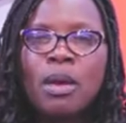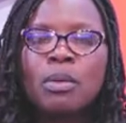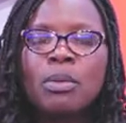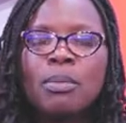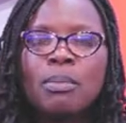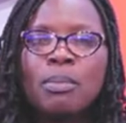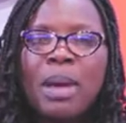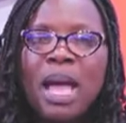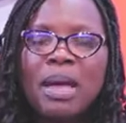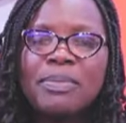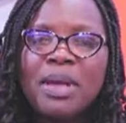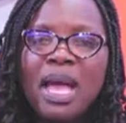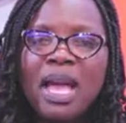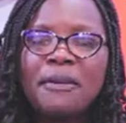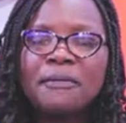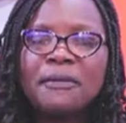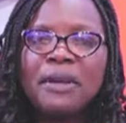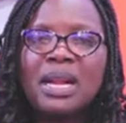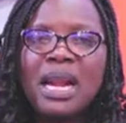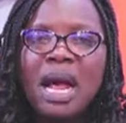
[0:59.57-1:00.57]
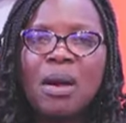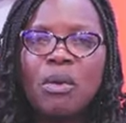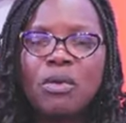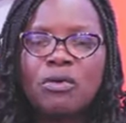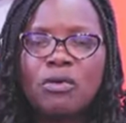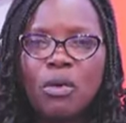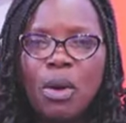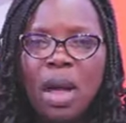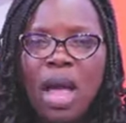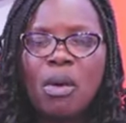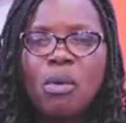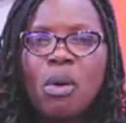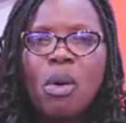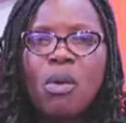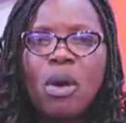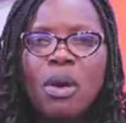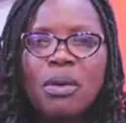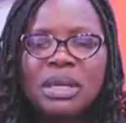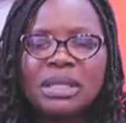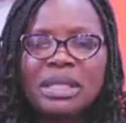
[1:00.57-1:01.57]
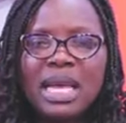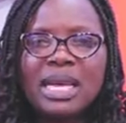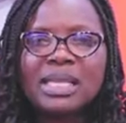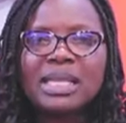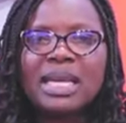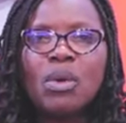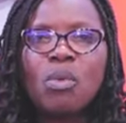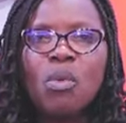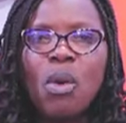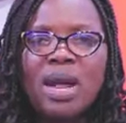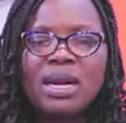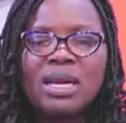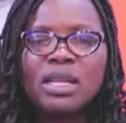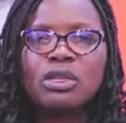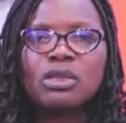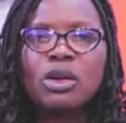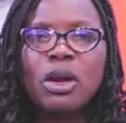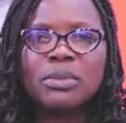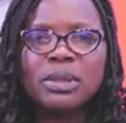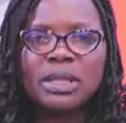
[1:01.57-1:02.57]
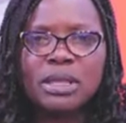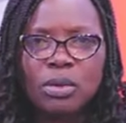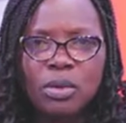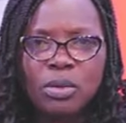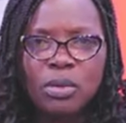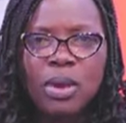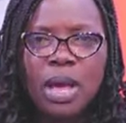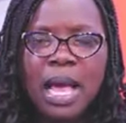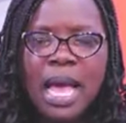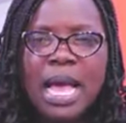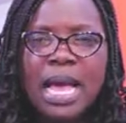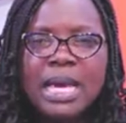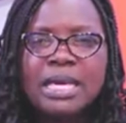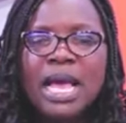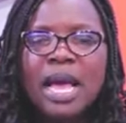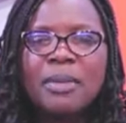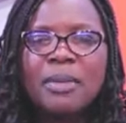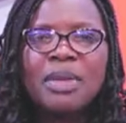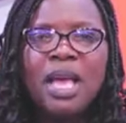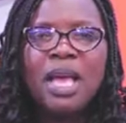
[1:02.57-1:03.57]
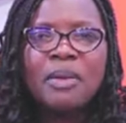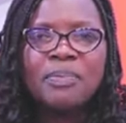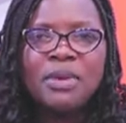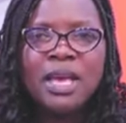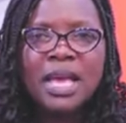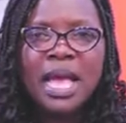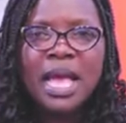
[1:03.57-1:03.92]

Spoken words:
baby, your friend, I want you. I'm conquering. I shall want the shops, no. Your baby,